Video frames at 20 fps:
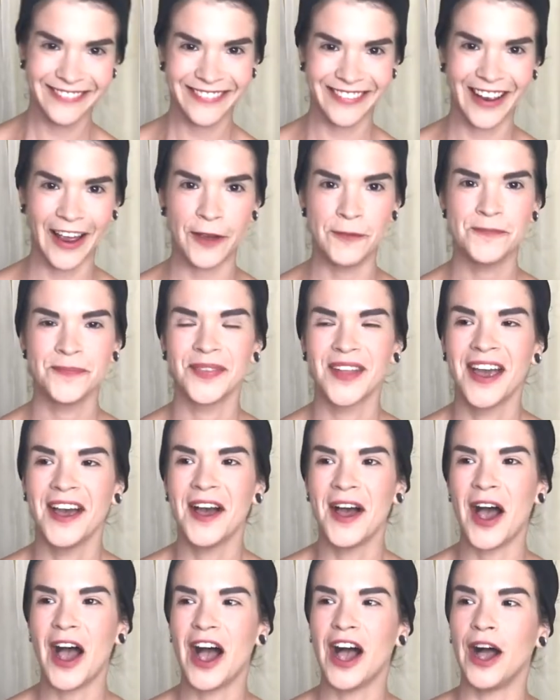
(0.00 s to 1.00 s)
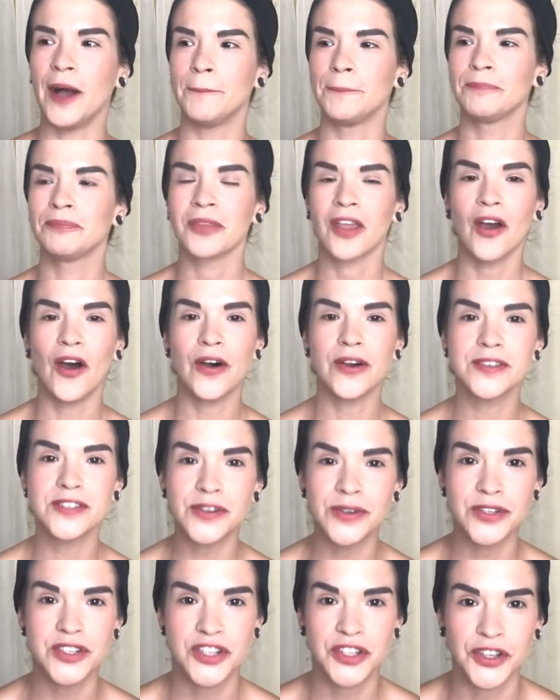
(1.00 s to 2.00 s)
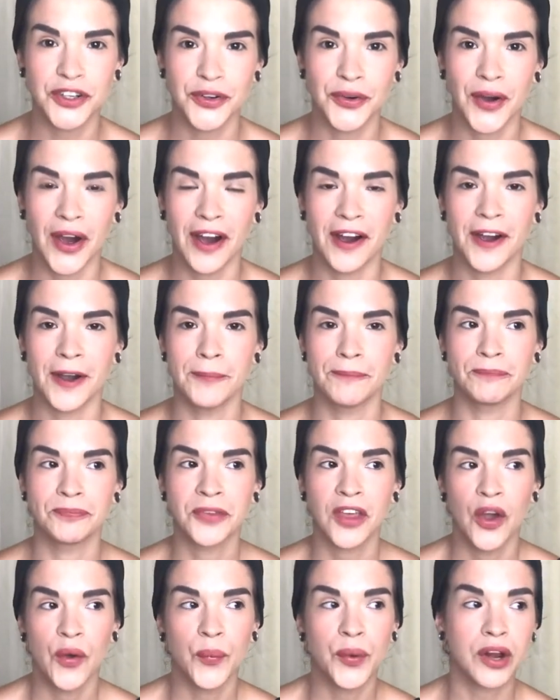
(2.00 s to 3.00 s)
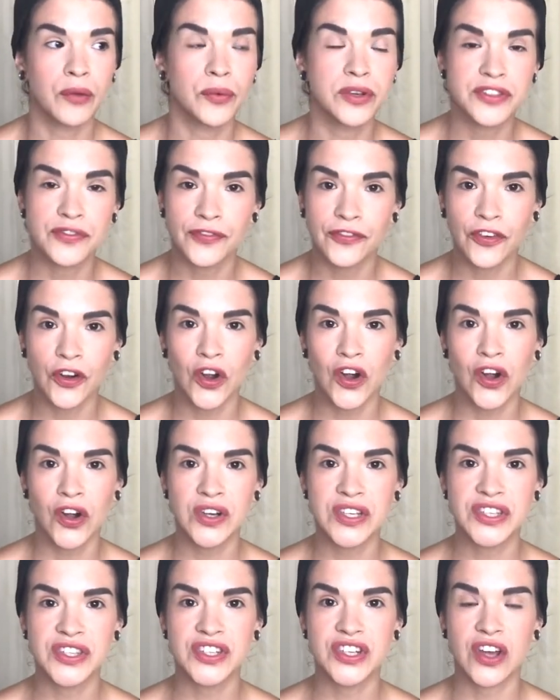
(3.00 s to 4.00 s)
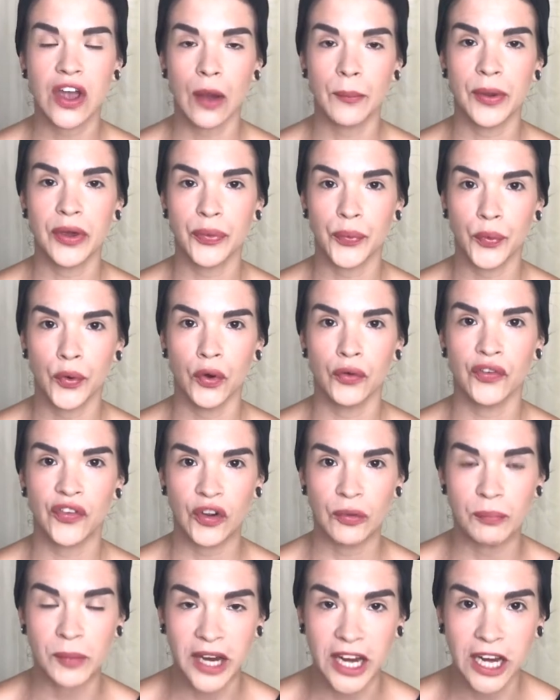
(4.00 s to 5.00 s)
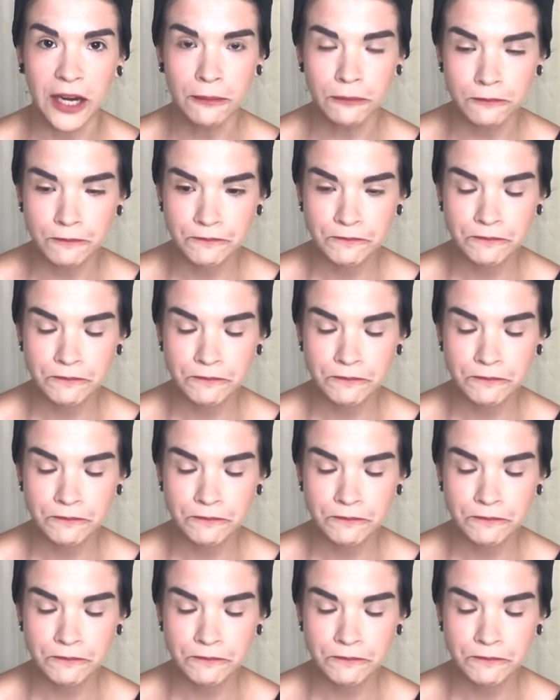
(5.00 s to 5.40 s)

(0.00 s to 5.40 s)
Okay. Um, also too, um, when it was first coming through for me,